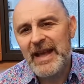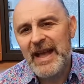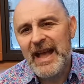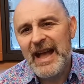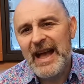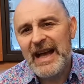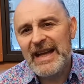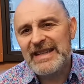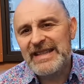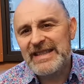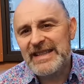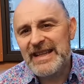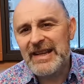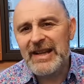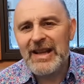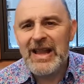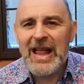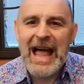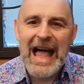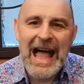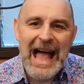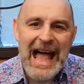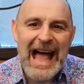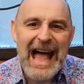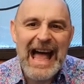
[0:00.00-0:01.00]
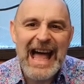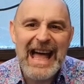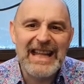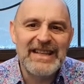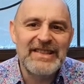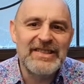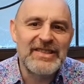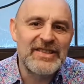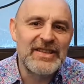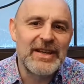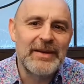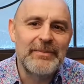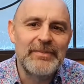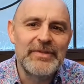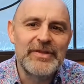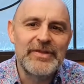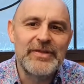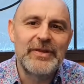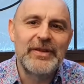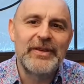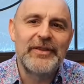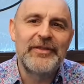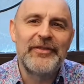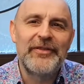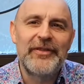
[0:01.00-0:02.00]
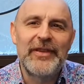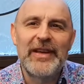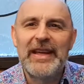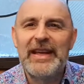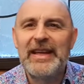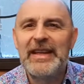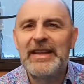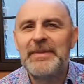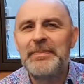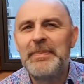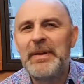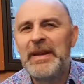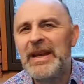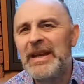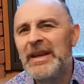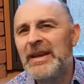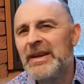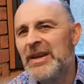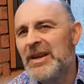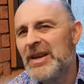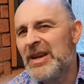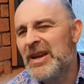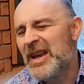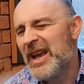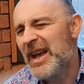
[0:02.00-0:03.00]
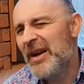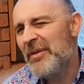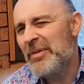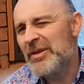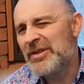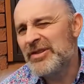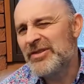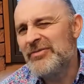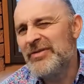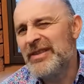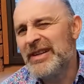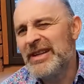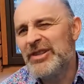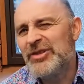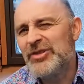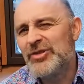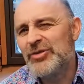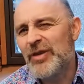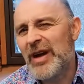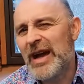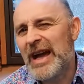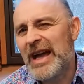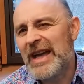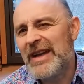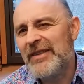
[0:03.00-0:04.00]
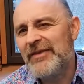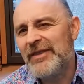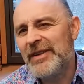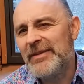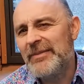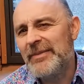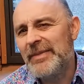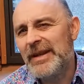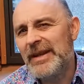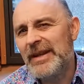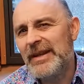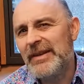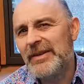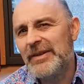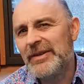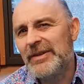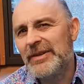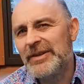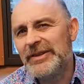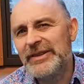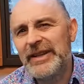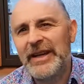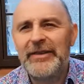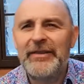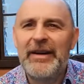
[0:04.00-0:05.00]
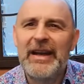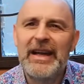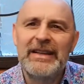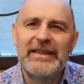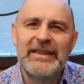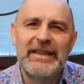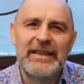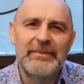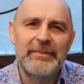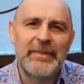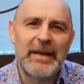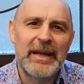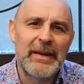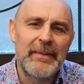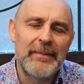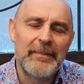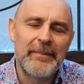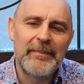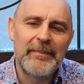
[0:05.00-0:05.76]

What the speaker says: I still had some sort of faith, but it wasn't really driving me or directing me.